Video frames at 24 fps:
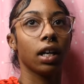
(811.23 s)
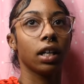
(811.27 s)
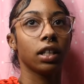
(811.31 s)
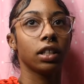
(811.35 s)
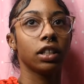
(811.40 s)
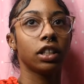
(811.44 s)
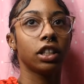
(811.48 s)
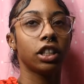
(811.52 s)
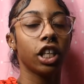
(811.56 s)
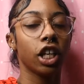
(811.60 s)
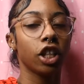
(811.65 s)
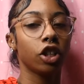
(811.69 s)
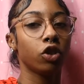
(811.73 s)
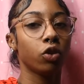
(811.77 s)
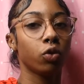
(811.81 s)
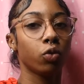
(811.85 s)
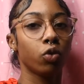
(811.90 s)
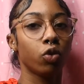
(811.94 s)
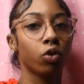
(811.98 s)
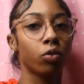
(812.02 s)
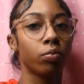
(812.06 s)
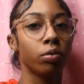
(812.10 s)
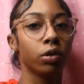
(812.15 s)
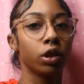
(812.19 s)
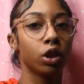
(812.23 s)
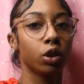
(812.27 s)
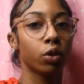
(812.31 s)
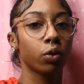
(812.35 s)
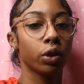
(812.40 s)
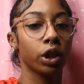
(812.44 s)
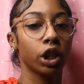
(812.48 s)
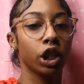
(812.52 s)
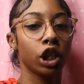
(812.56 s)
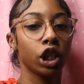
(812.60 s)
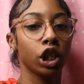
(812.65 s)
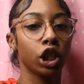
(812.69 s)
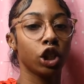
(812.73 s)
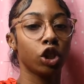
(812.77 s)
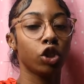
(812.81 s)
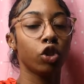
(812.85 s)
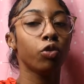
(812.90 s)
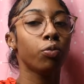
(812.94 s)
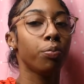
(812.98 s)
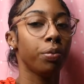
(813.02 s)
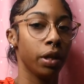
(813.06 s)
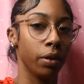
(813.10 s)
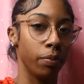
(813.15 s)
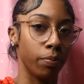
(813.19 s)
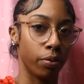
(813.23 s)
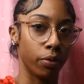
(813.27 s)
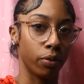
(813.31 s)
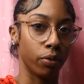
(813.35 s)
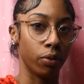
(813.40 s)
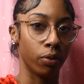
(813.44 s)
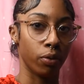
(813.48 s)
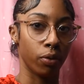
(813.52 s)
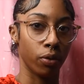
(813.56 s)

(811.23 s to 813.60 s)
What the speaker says: sexual between two people.